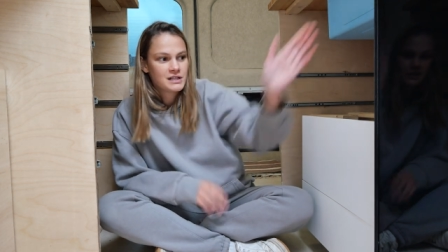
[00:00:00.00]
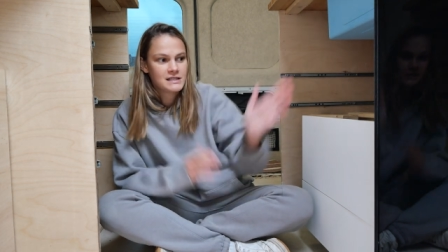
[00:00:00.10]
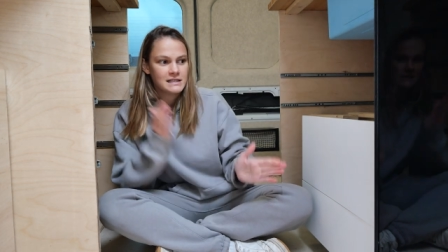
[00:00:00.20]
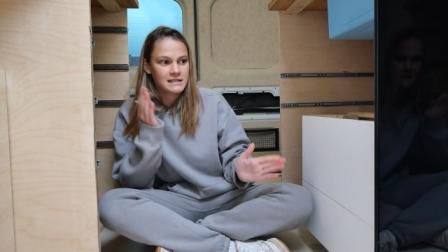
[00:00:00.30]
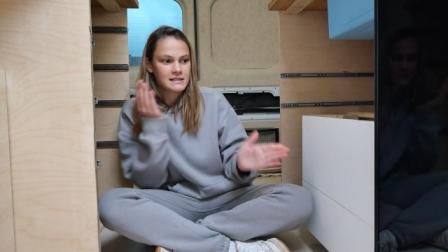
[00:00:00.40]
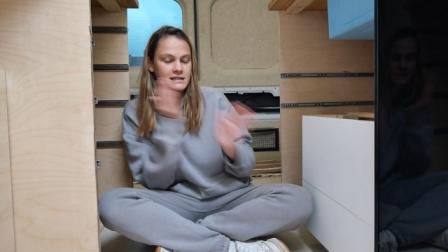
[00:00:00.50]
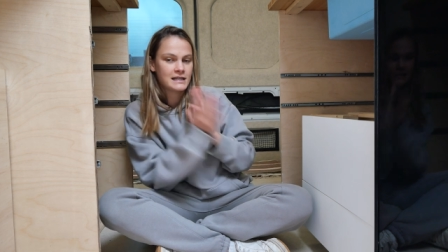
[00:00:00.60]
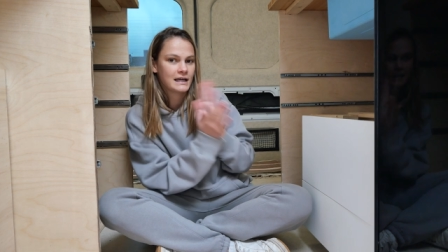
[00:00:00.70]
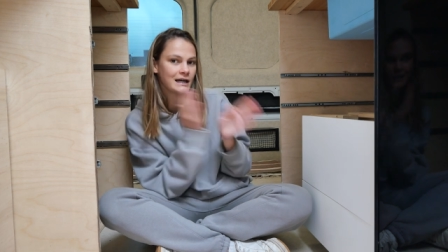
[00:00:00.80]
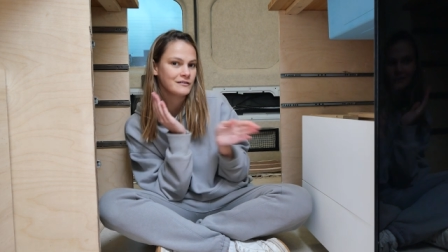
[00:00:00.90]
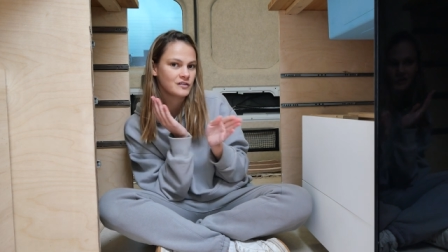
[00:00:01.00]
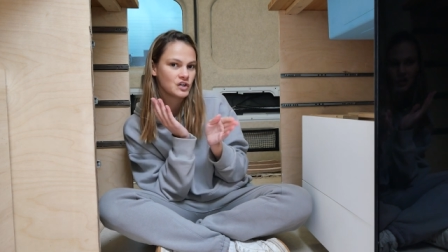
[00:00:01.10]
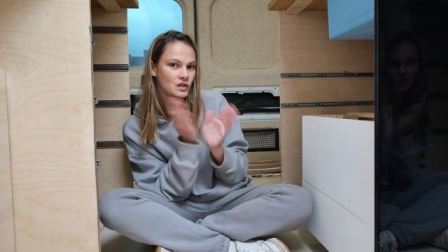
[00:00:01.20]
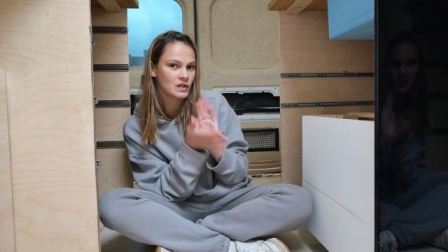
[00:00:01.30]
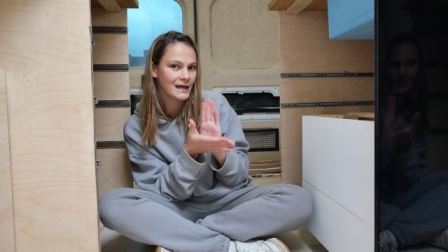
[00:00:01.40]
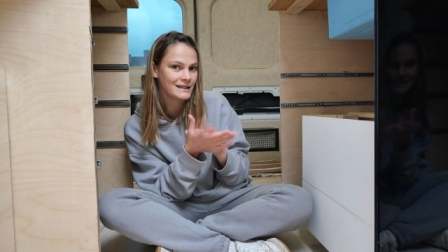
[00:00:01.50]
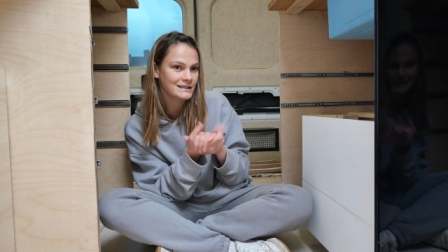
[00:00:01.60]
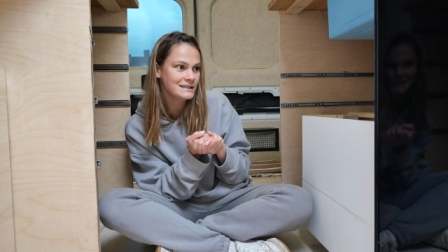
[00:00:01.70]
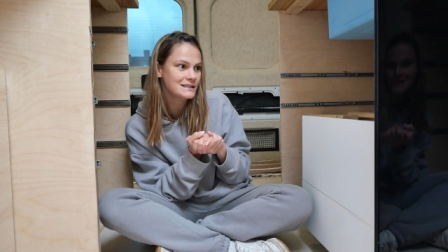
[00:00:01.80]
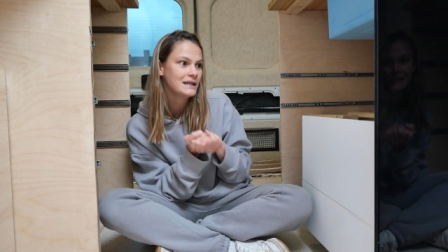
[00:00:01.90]
since they kind of
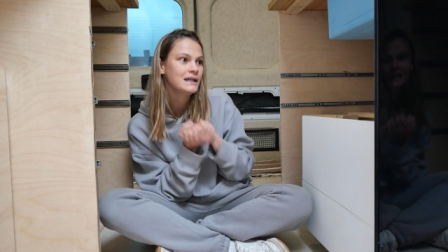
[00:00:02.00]
collided.